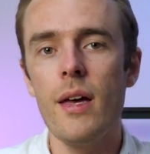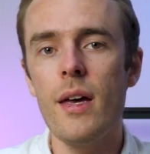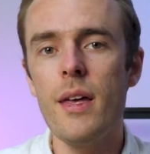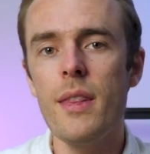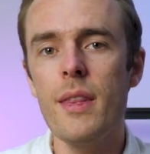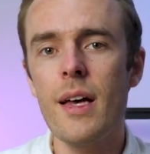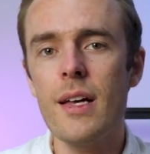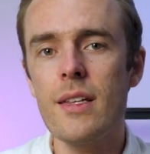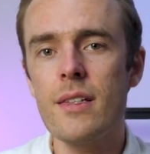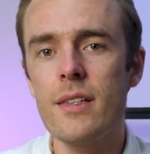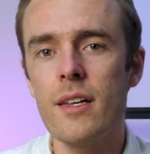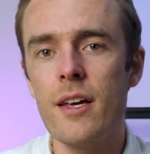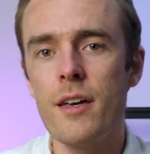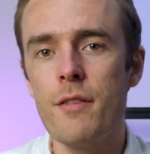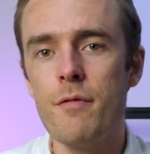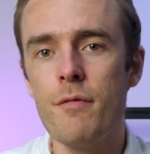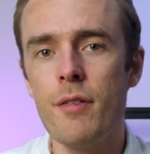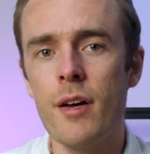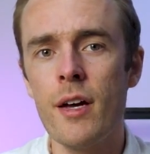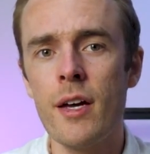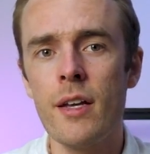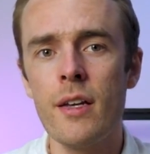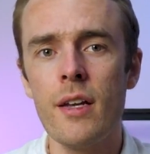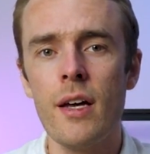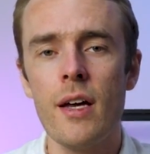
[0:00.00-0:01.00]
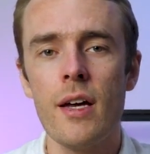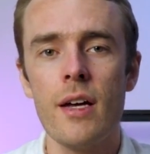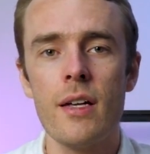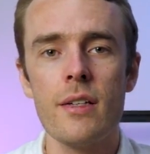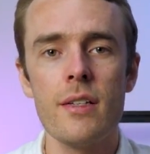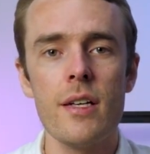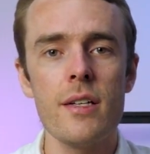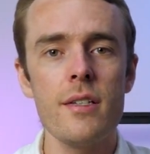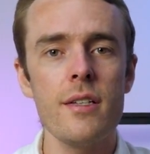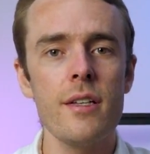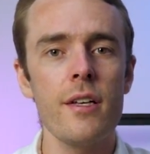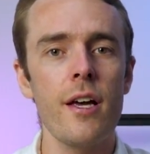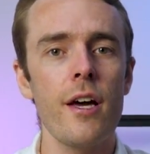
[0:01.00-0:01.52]
In that same vein,
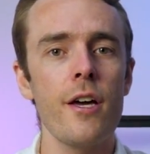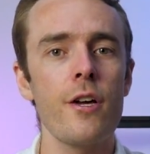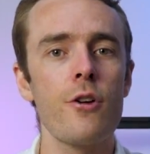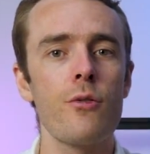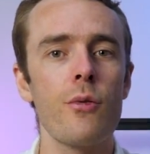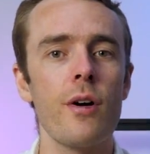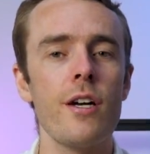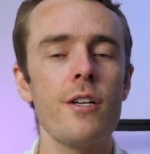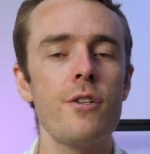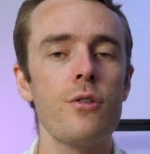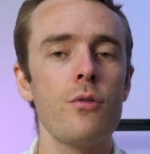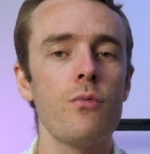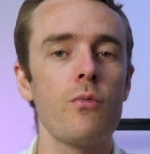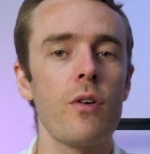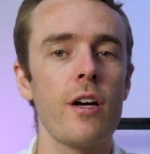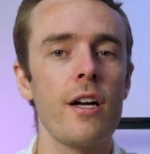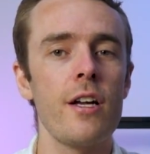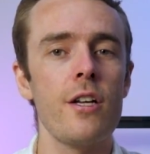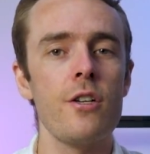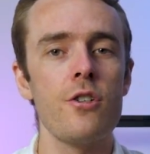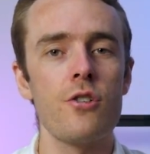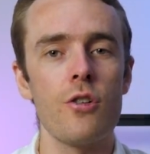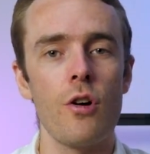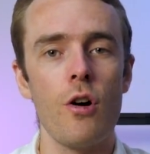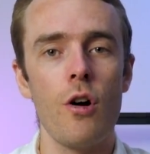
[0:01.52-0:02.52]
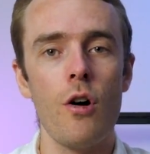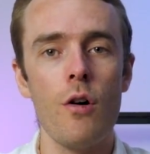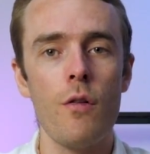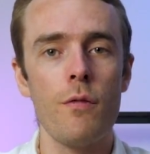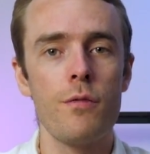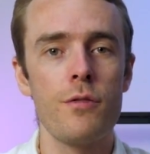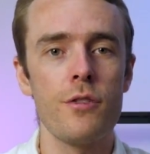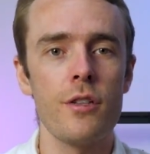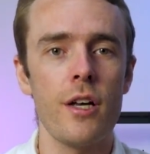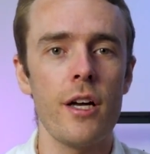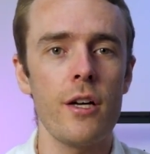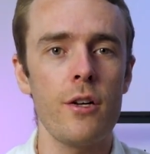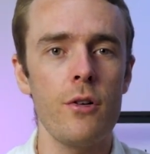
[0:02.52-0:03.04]
testing a greater range
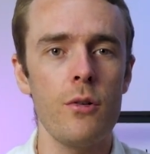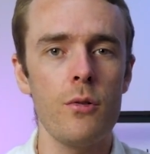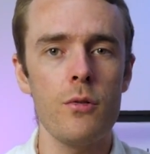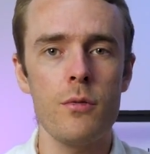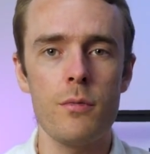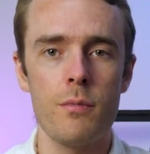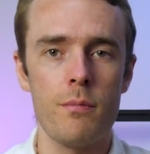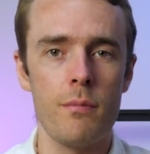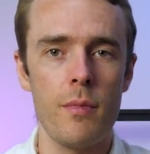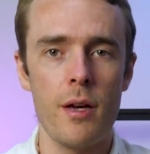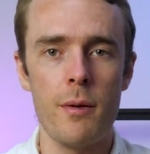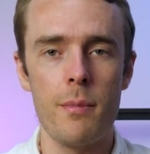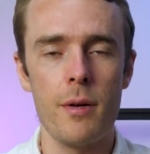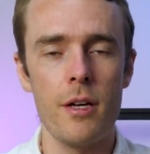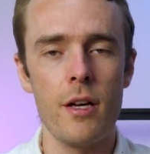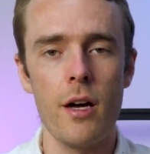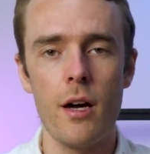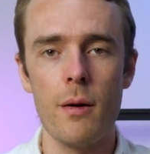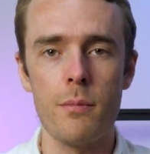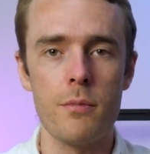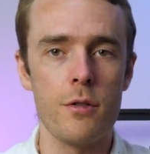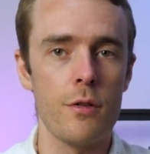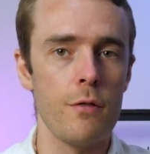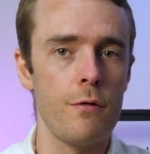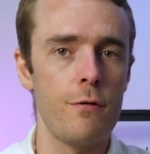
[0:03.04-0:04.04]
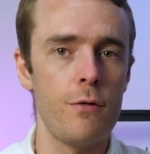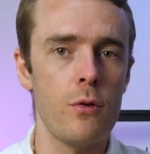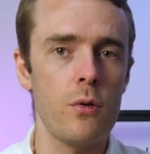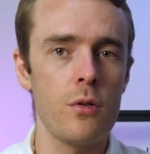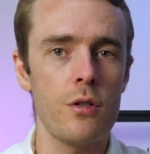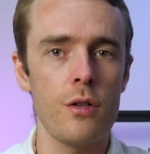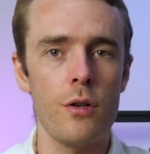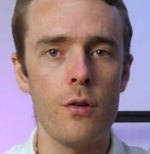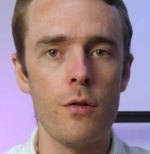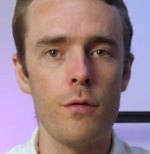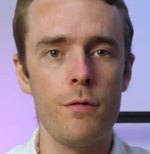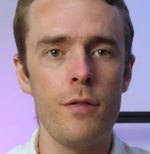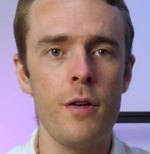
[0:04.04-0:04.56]
of cycles, maybe up to
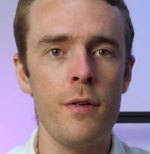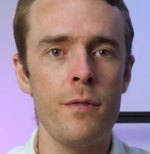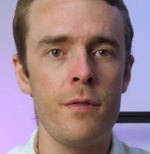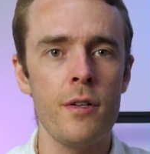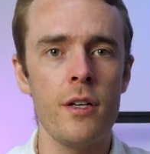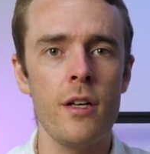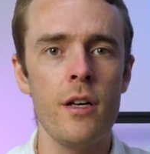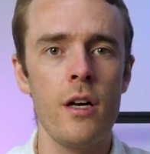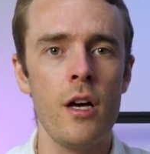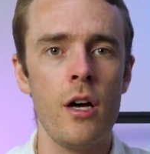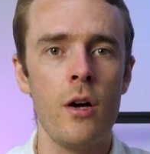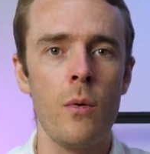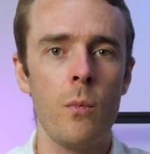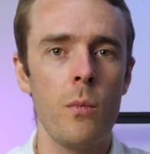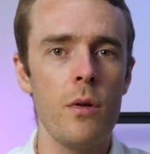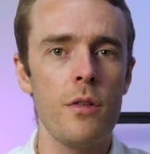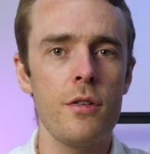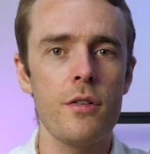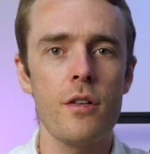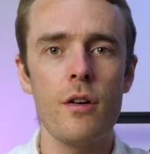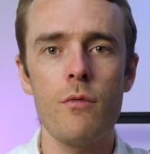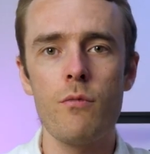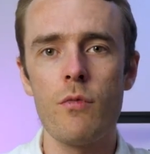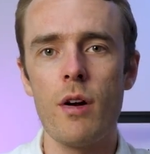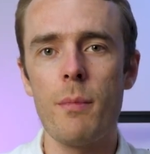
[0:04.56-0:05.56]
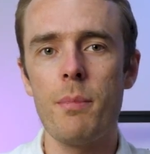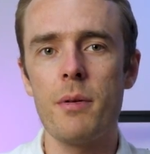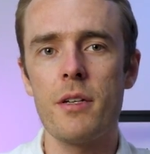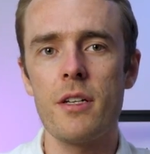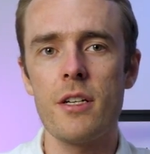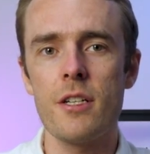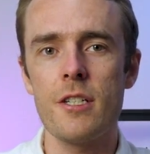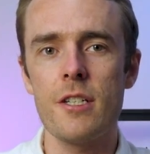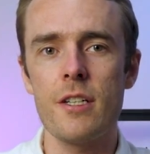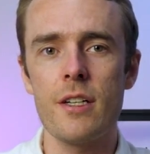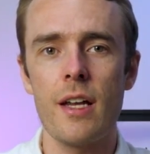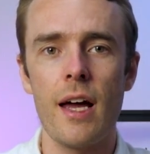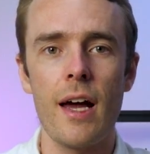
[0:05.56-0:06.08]
40 or 50, with some
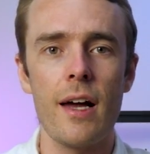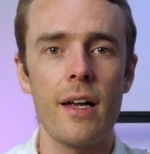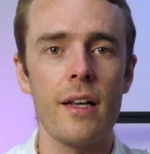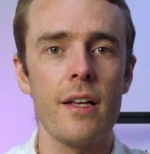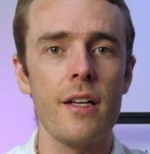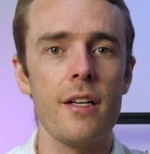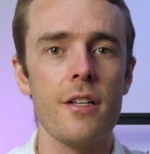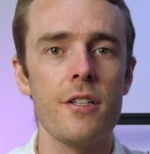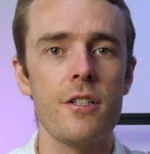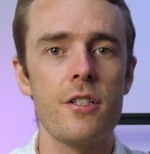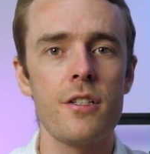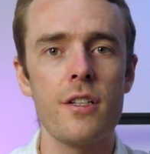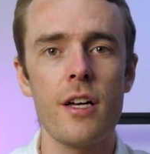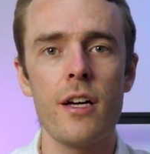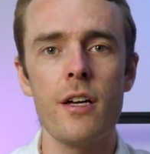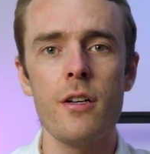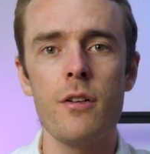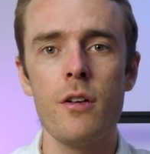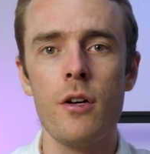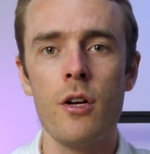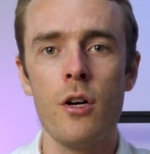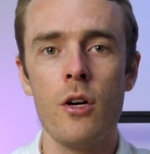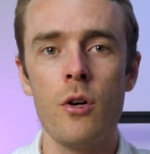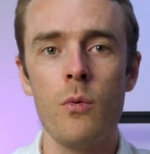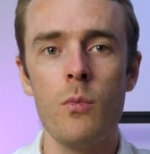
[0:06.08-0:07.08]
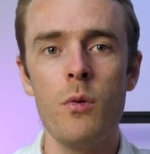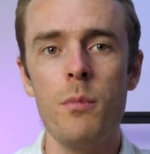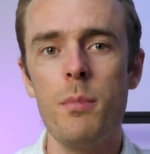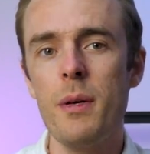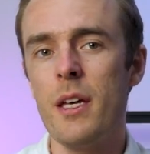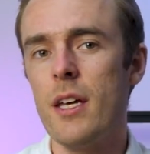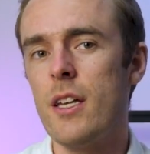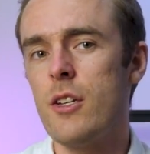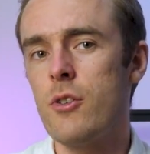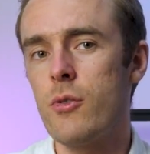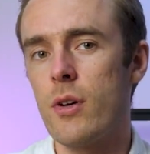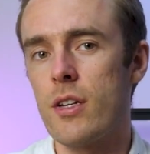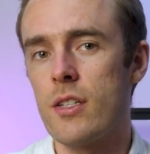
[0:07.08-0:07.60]
repetition at each stage would be
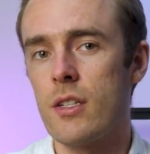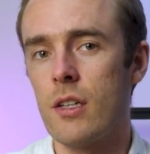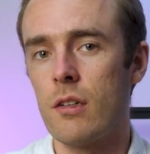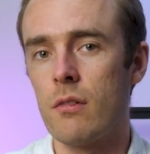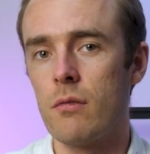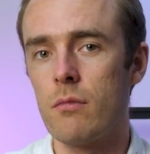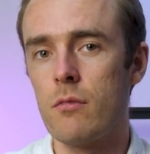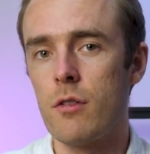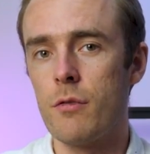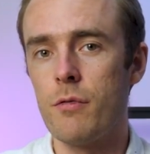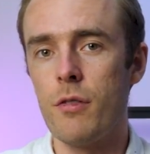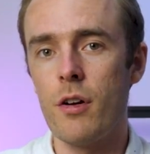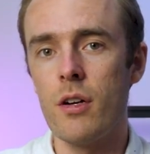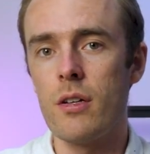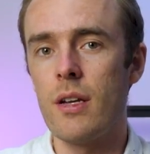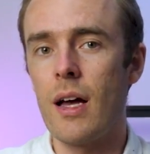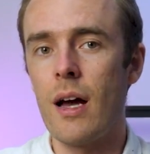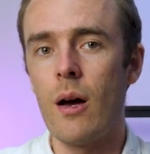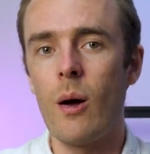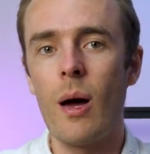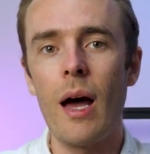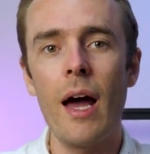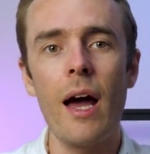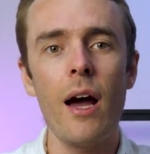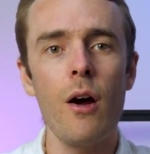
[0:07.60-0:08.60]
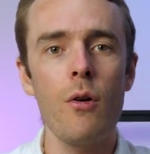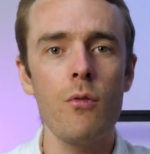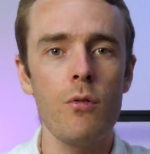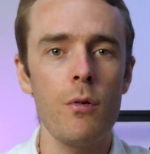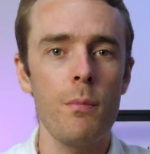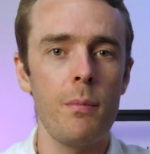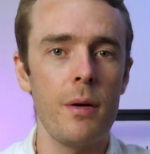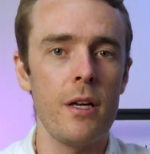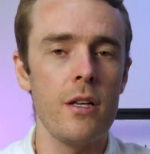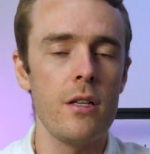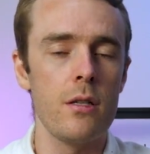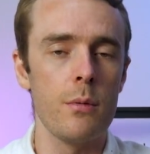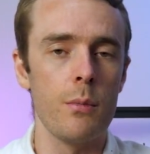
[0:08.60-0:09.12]
interesting to find out how
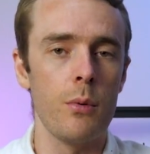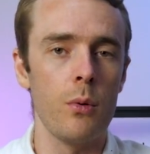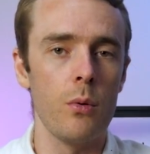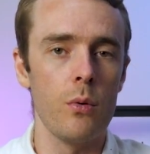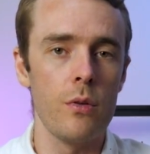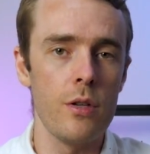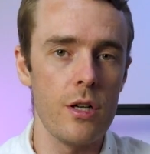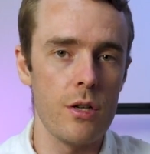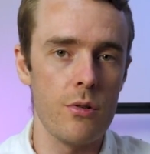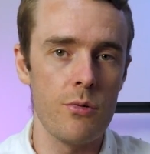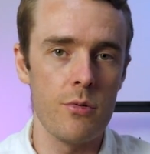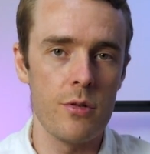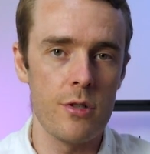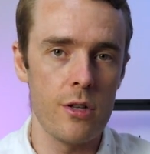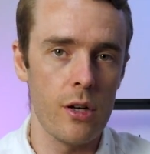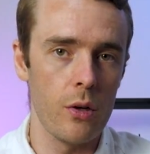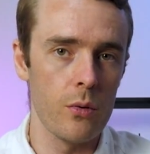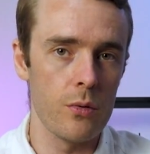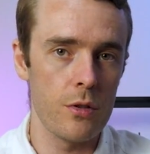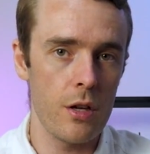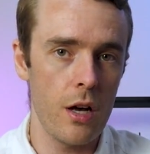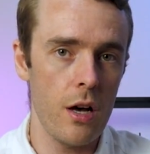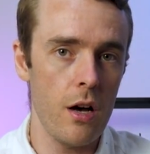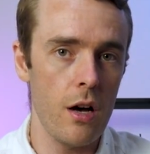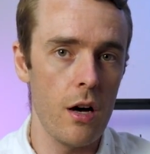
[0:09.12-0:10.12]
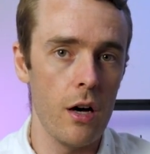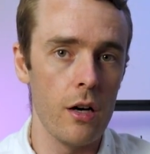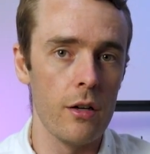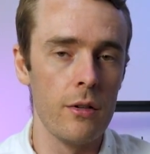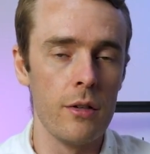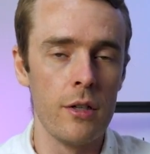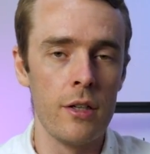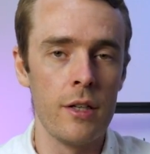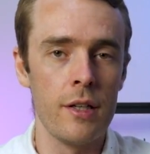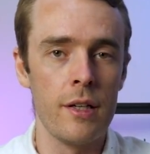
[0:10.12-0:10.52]
repeatable these results are.